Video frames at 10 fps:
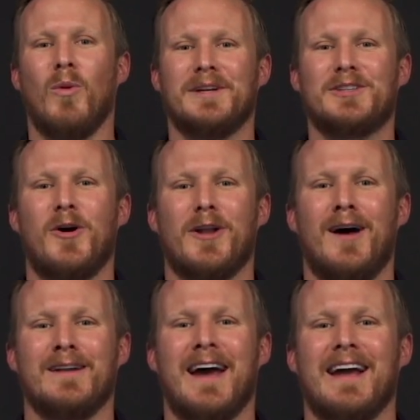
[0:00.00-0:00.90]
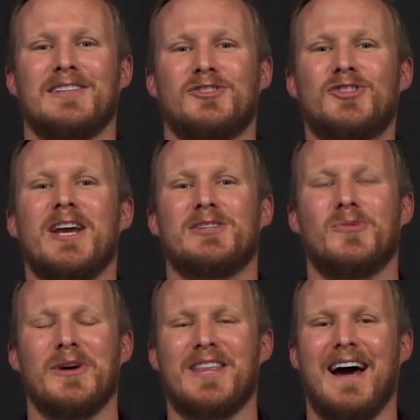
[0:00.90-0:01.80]
What's going on, guys? Chase
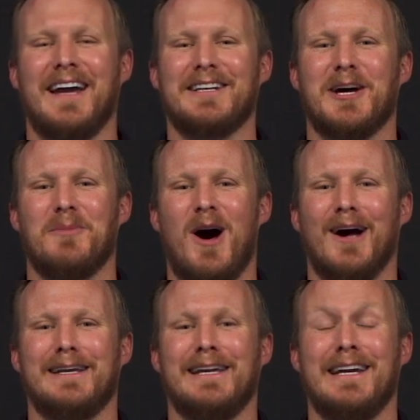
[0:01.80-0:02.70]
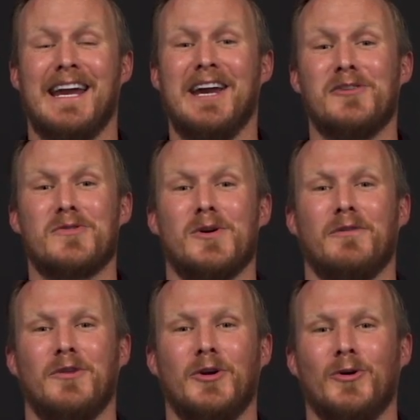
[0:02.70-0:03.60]
with iDub Hockey, here to
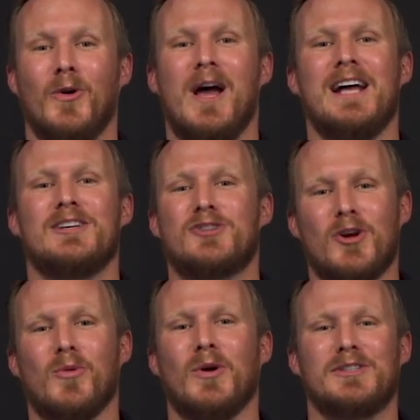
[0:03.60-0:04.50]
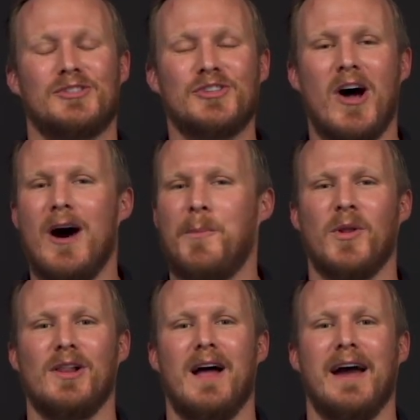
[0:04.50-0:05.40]
review Sherwood's top of
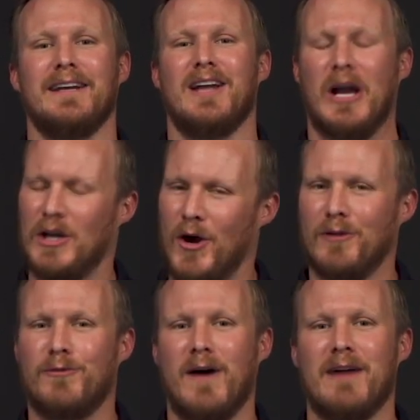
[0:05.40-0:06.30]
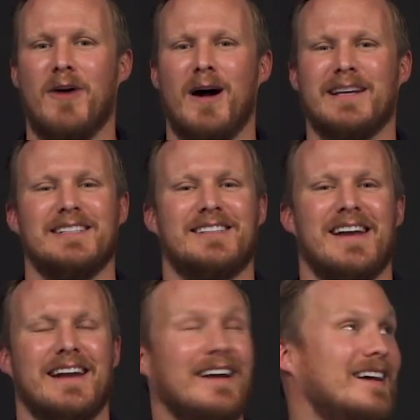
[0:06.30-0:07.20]
the line Code V hockey
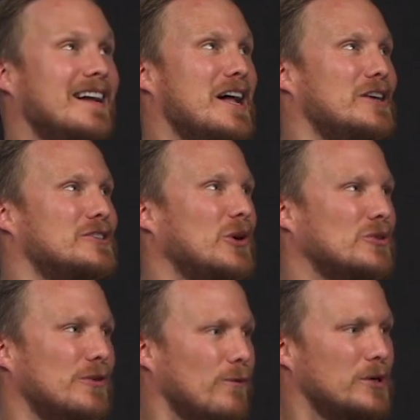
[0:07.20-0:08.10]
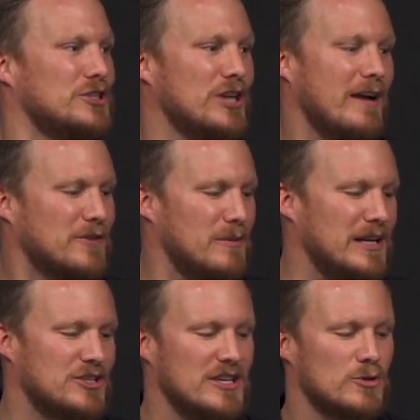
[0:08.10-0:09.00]
stick. So with shaft
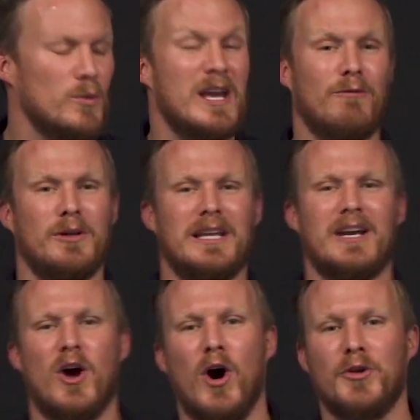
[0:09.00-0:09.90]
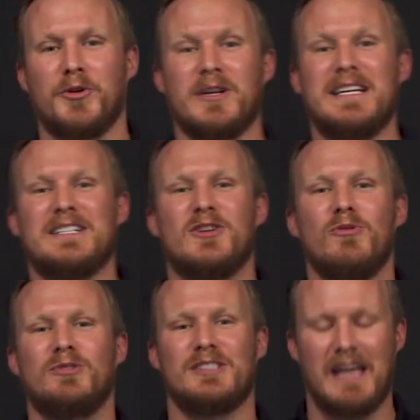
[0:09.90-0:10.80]
dimensions, we have what they call their
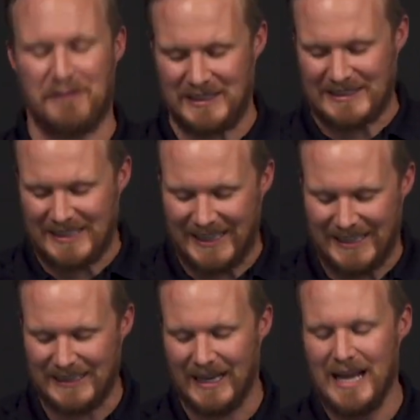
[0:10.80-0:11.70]
E217.